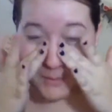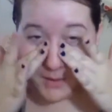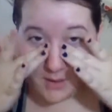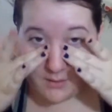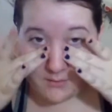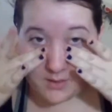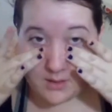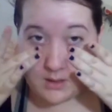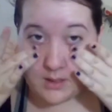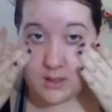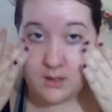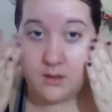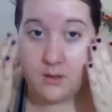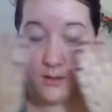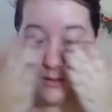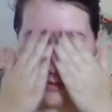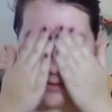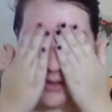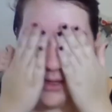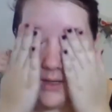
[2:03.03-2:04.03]
big of a
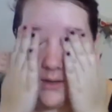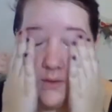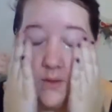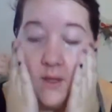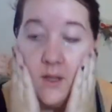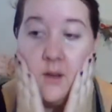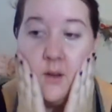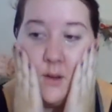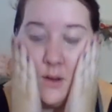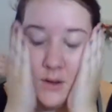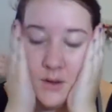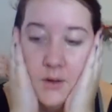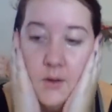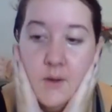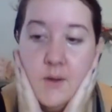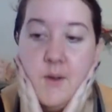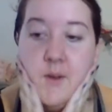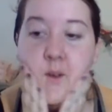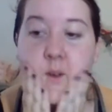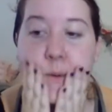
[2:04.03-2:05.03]
deal or anything.
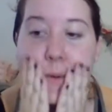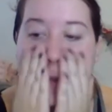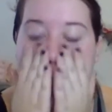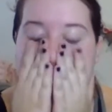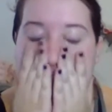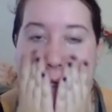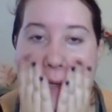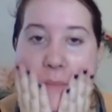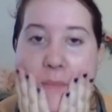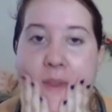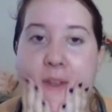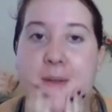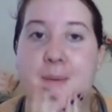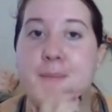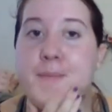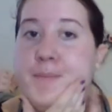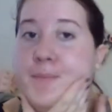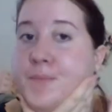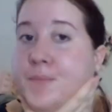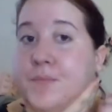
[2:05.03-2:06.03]
It's just
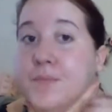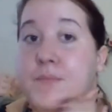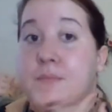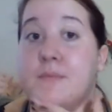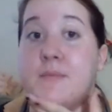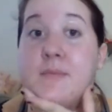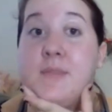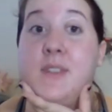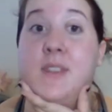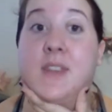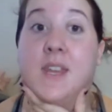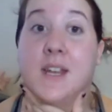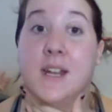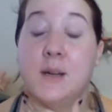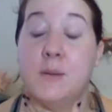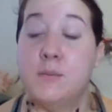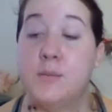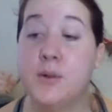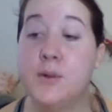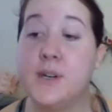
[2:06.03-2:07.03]
something that
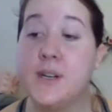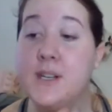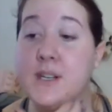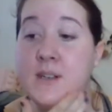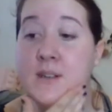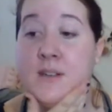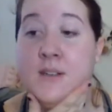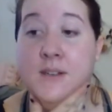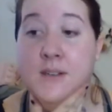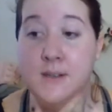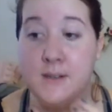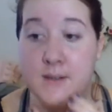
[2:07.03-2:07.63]
I'm bored and,